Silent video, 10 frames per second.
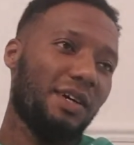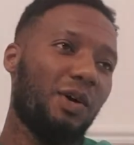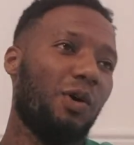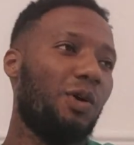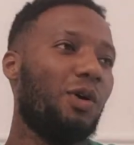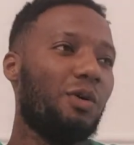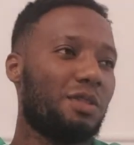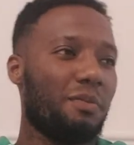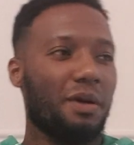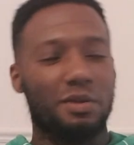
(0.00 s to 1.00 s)
or
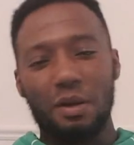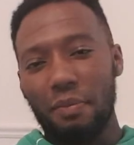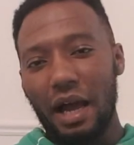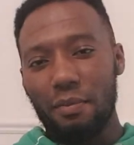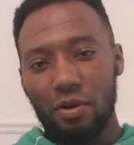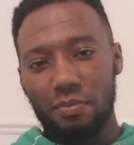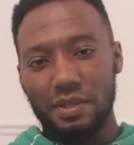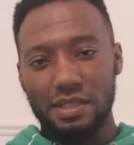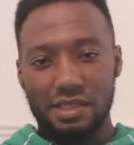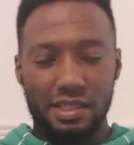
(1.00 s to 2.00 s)
to be able to buy
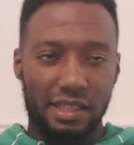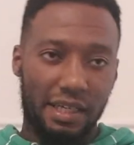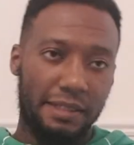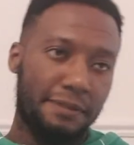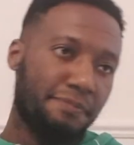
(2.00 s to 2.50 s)
properties and that.